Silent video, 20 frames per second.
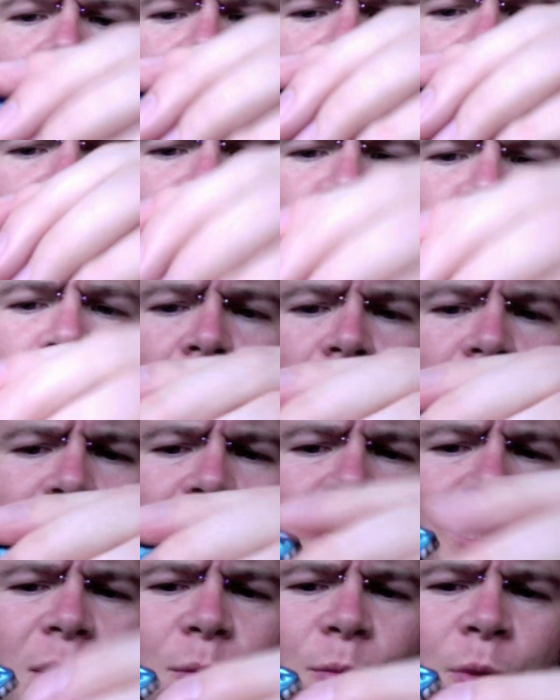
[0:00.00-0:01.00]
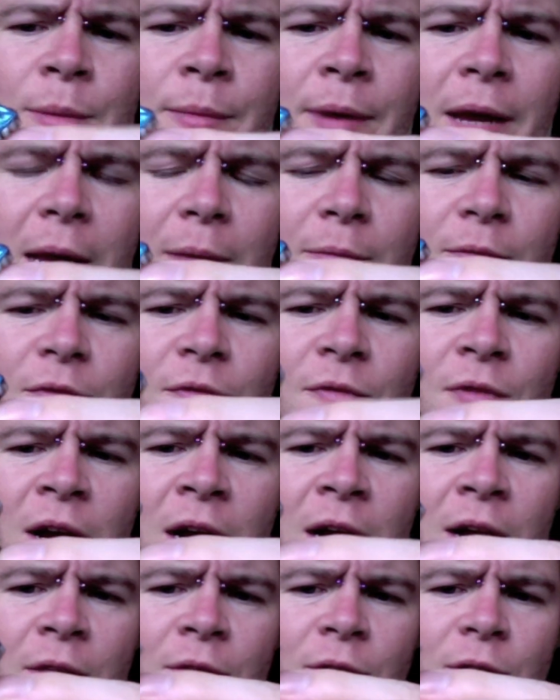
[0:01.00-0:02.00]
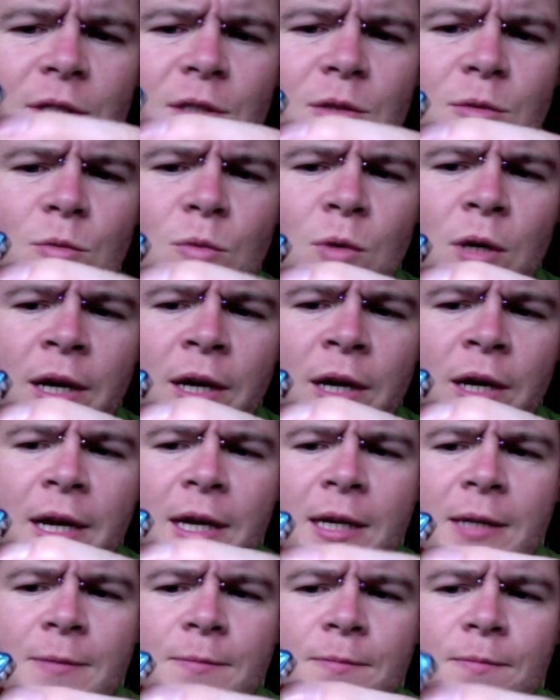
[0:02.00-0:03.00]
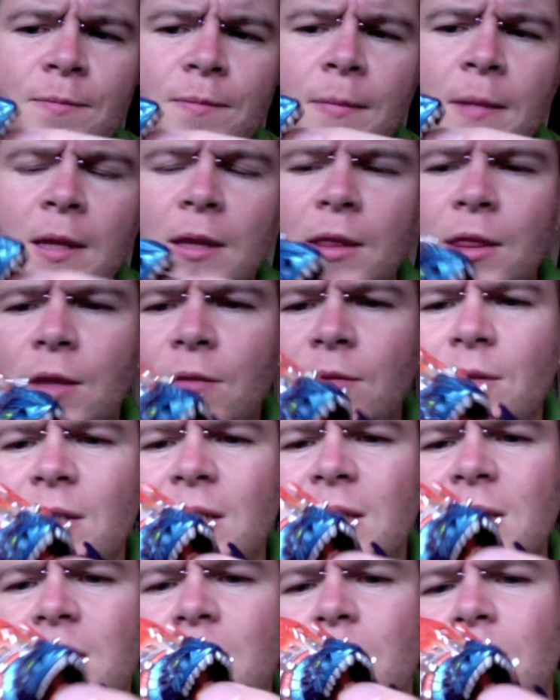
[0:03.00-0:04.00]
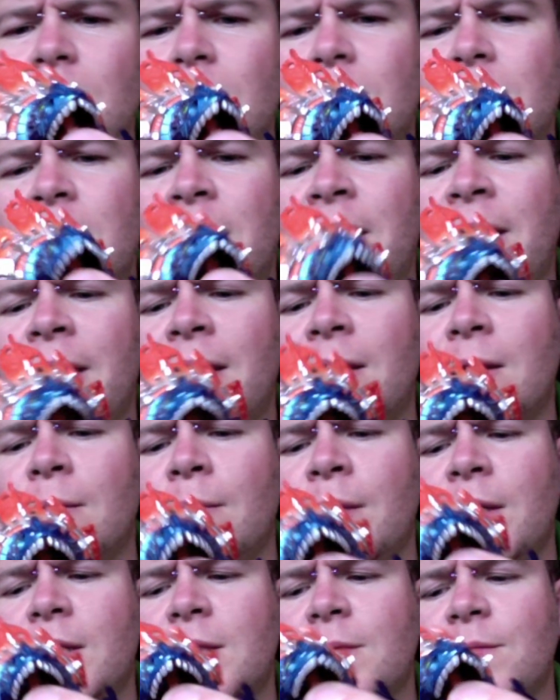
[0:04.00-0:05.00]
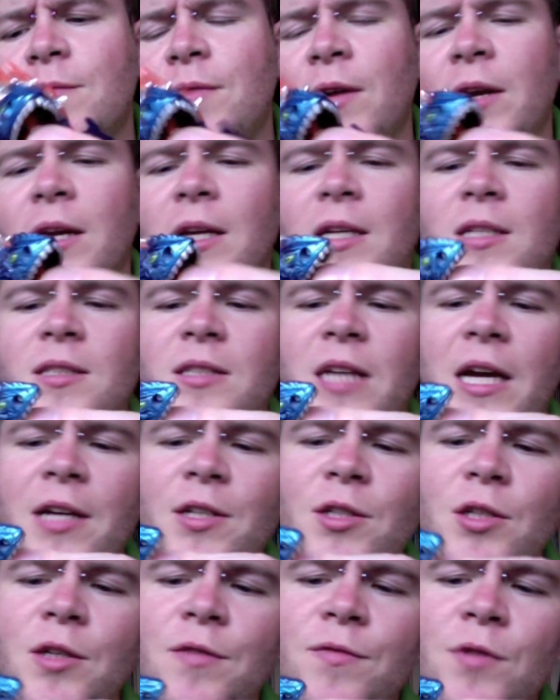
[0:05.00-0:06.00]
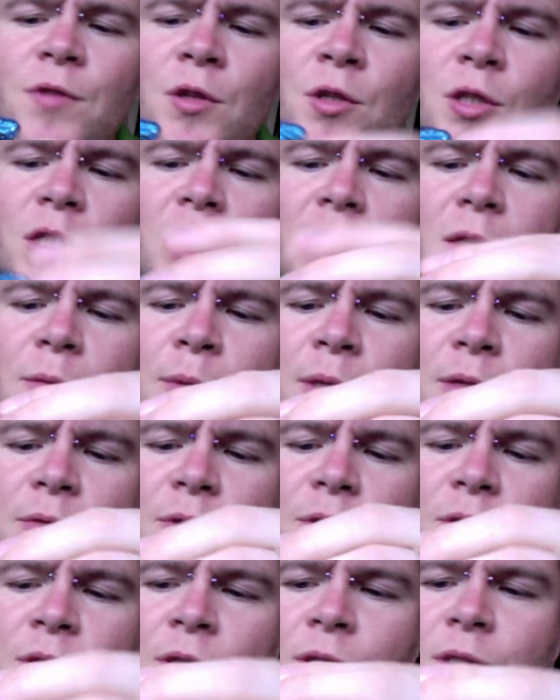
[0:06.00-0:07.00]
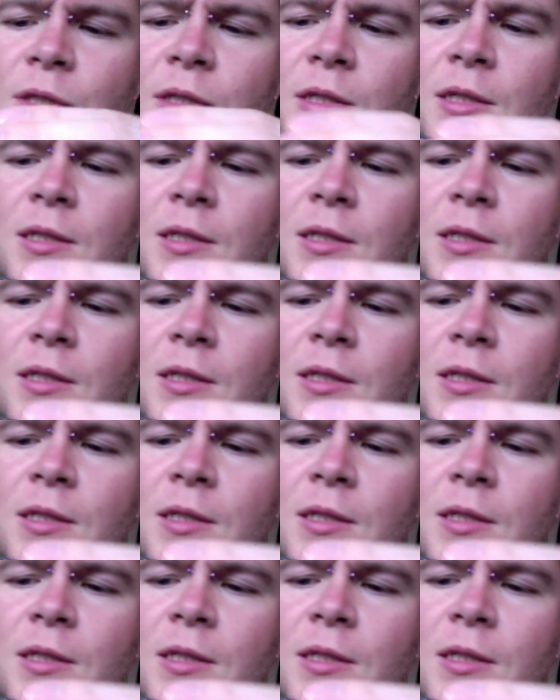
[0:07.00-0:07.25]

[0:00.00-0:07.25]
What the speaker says: Now, how is it we make him fire? There is a way that makes him fire. See, I should have done this little bit of research.